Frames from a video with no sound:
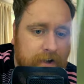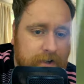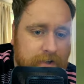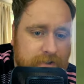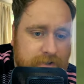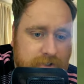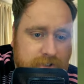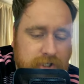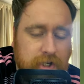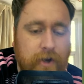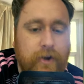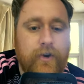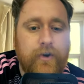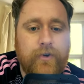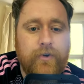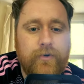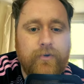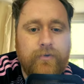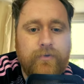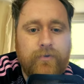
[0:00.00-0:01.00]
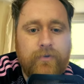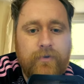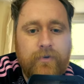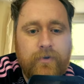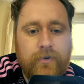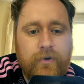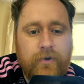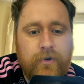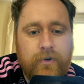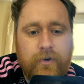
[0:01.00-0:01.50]
2.
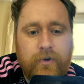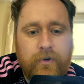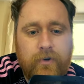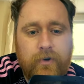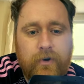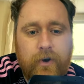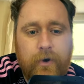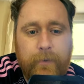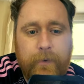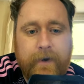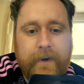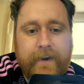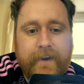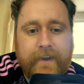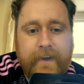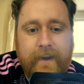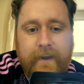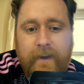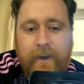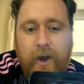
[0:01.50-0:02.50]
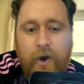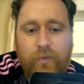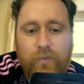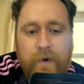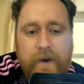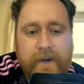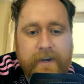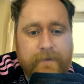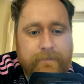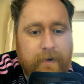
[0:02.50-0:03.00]
Are we going to get a
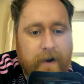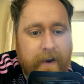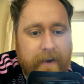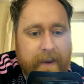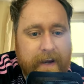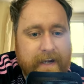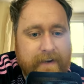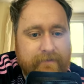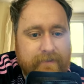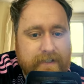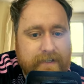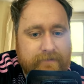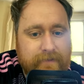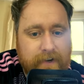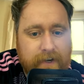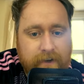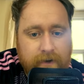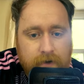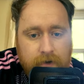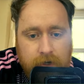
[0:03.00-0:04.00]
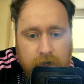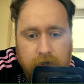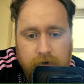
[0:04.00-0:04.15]
winner by the end of this video?